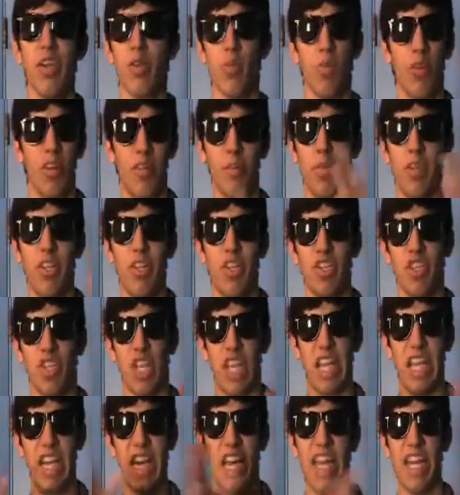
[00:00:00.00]
and then it would have been just
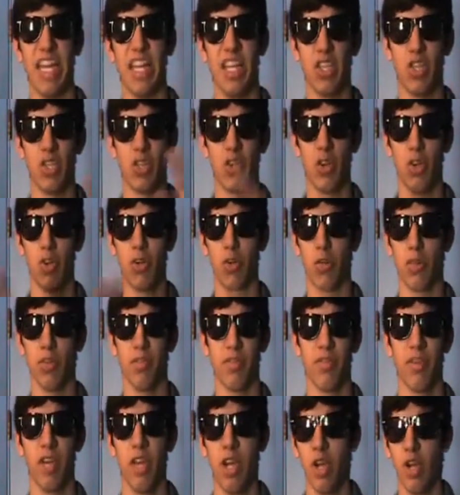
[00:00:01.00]
like an endless circle
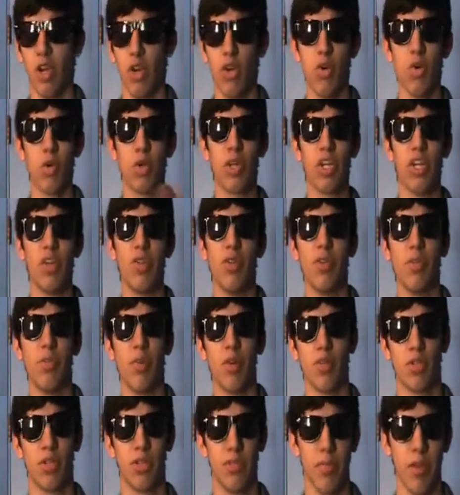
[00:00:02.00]
of who can do the
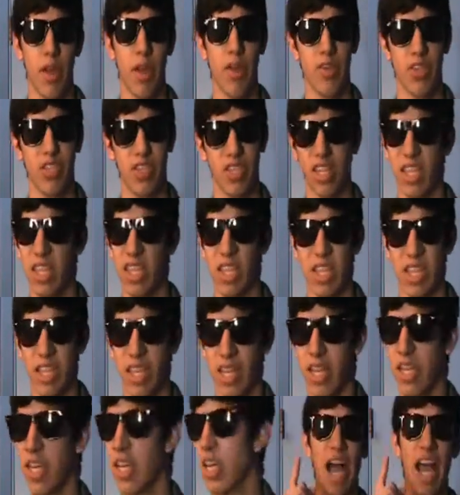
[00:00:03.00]
most embarrassing
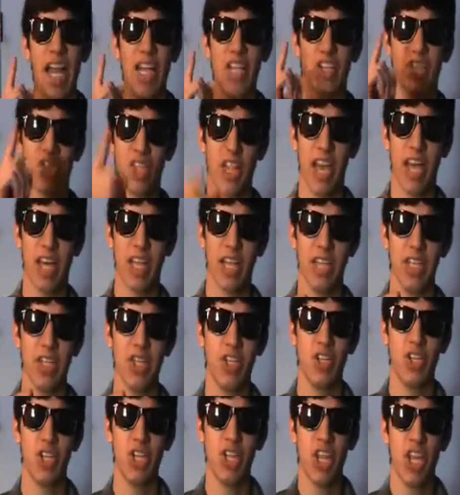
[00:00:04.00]
thing. I
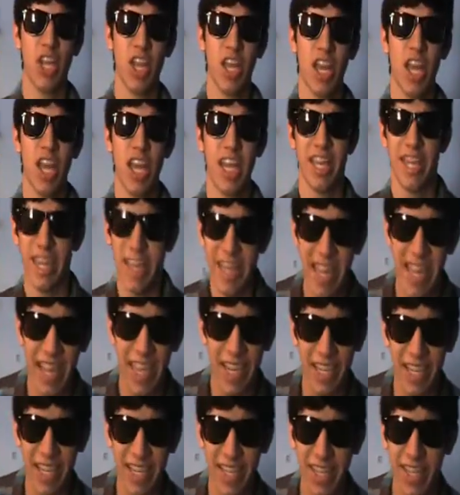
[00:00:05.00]
challenge
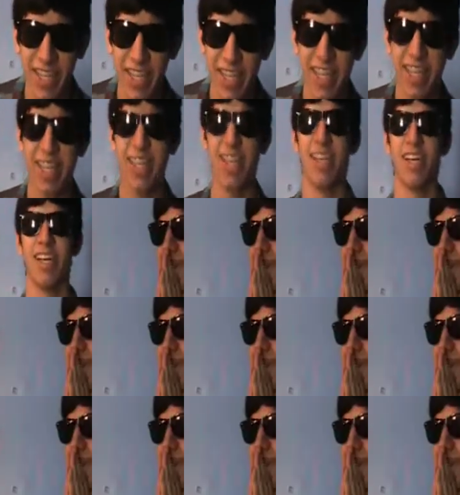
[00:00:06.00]
Nick.